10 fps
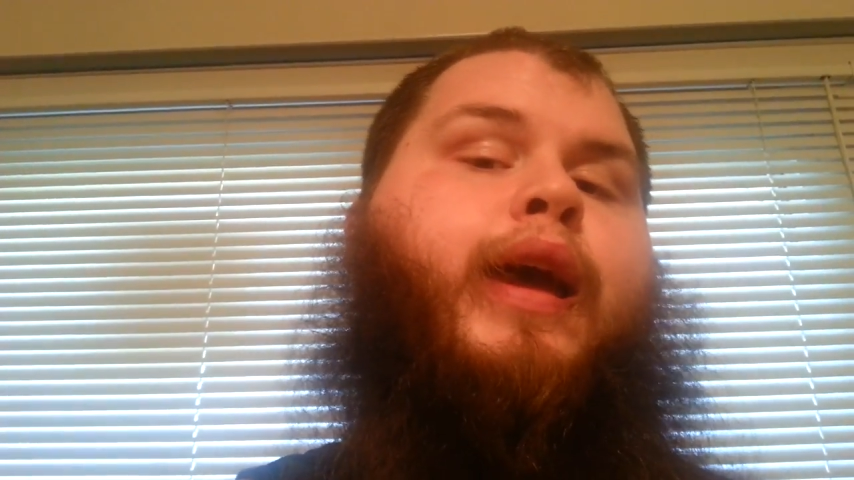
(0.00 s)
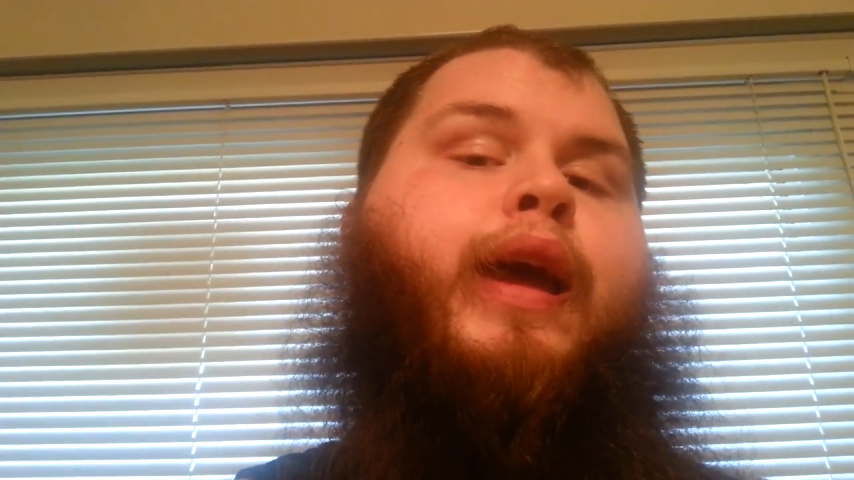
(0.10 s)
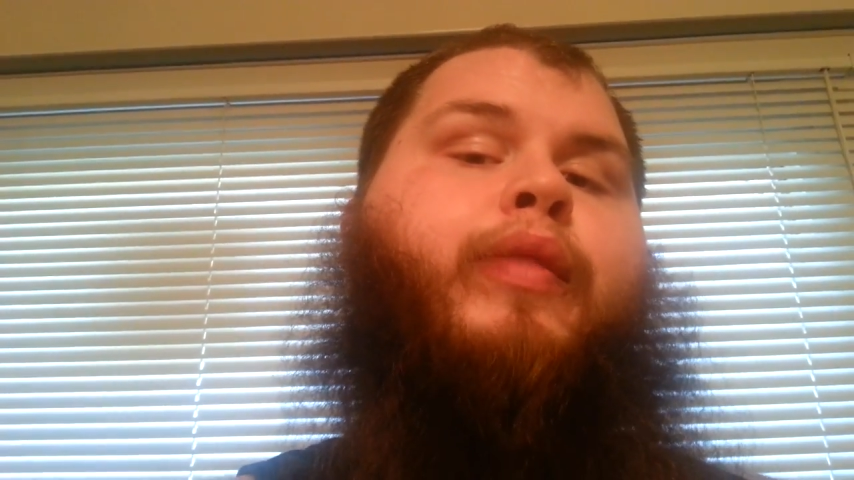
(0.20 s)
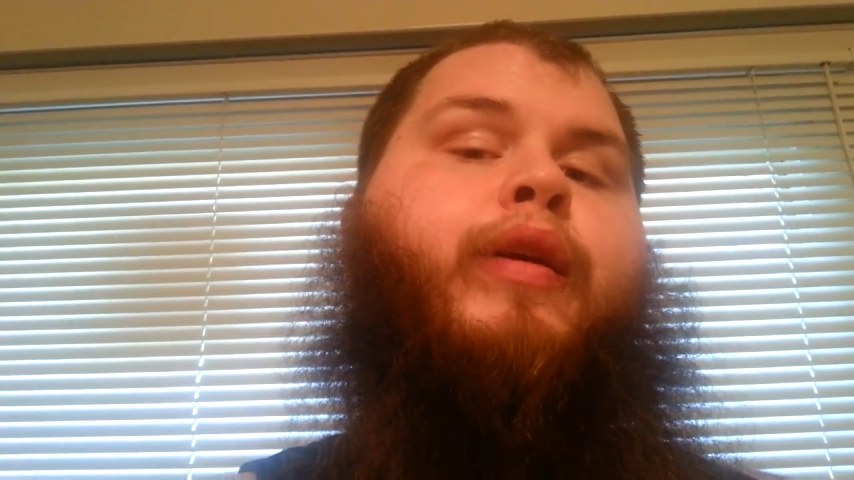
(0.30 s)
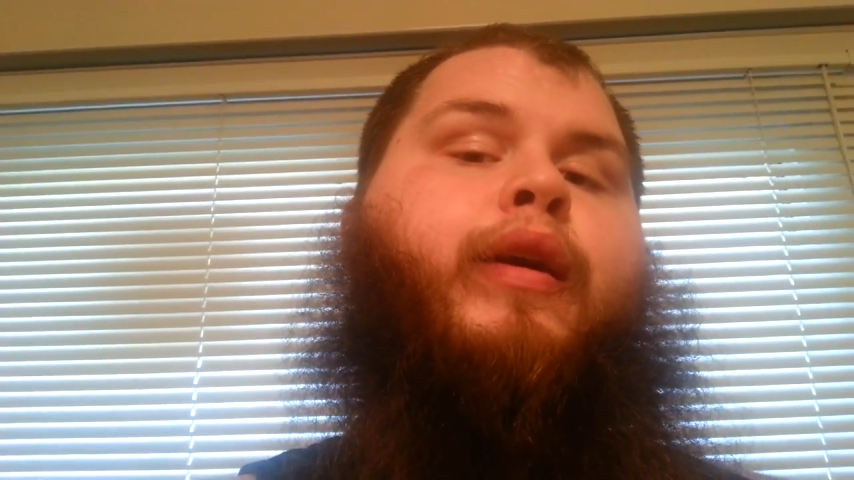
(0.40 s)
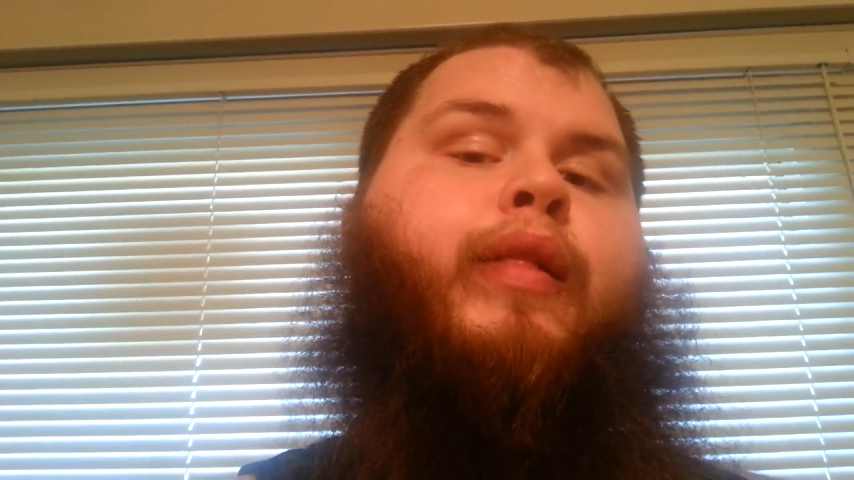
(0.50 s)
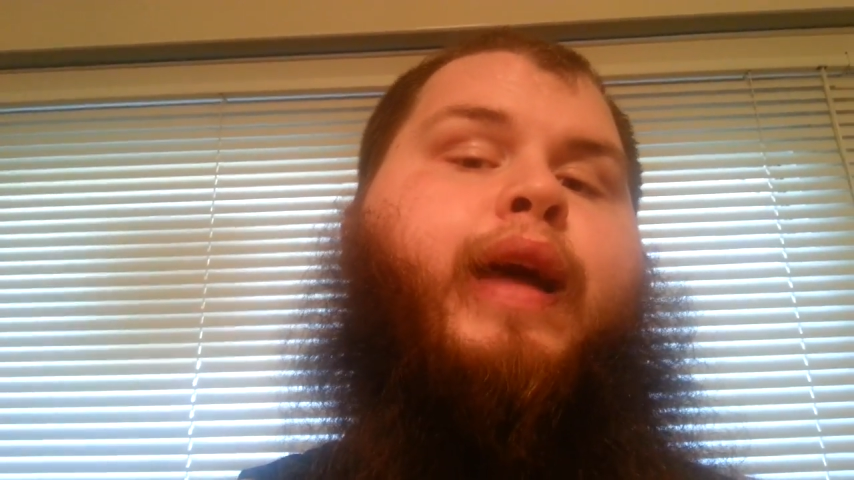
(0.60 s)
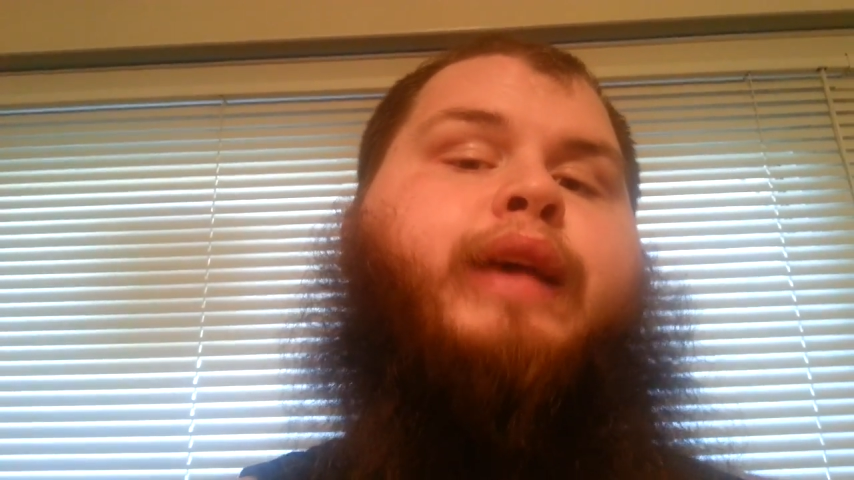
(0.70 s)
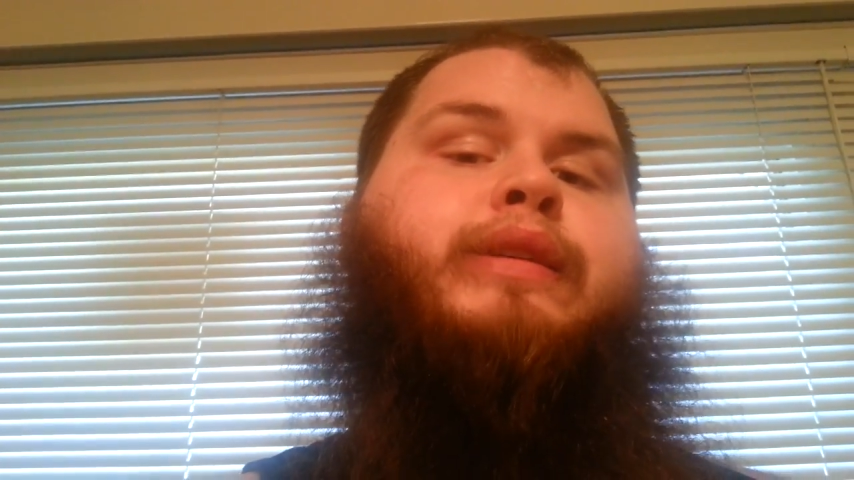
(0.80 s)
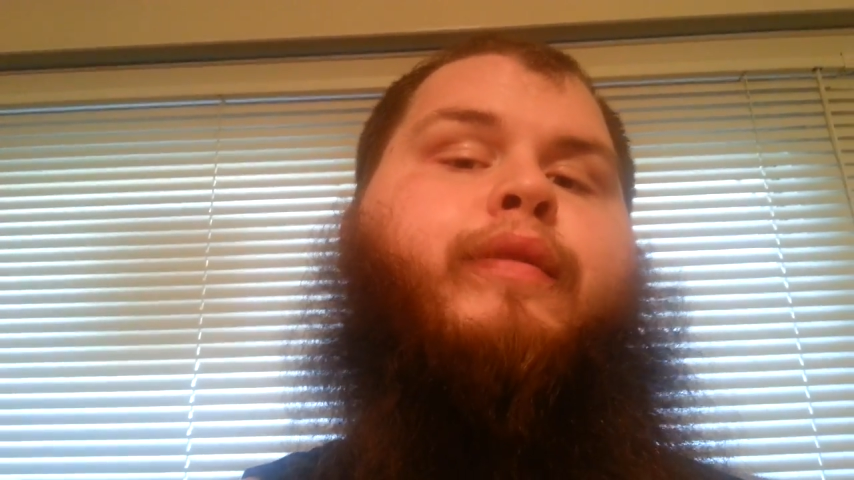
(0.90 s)
in the
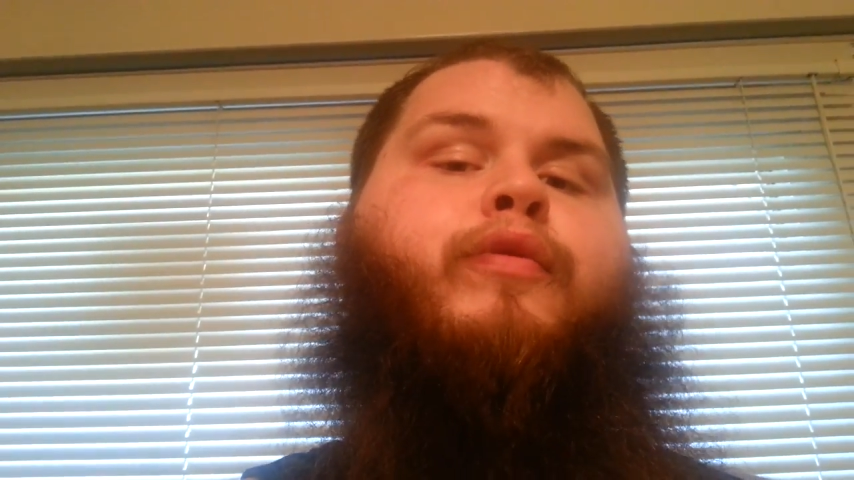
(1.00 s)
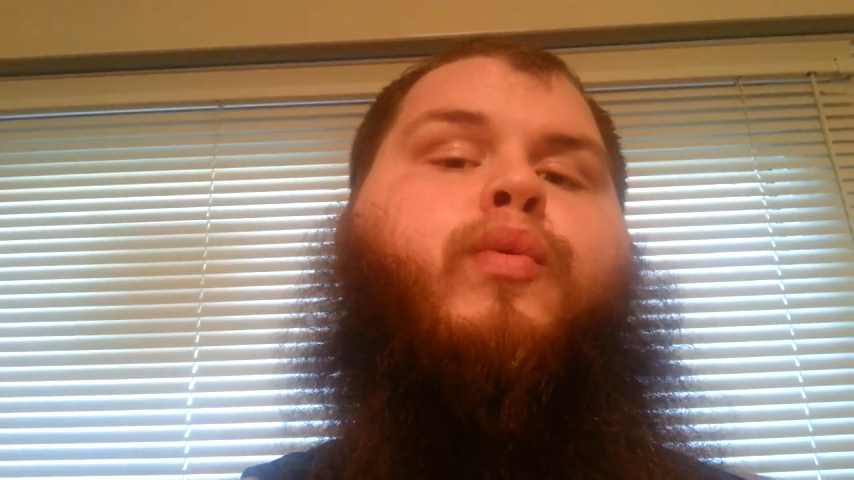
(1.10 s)
class of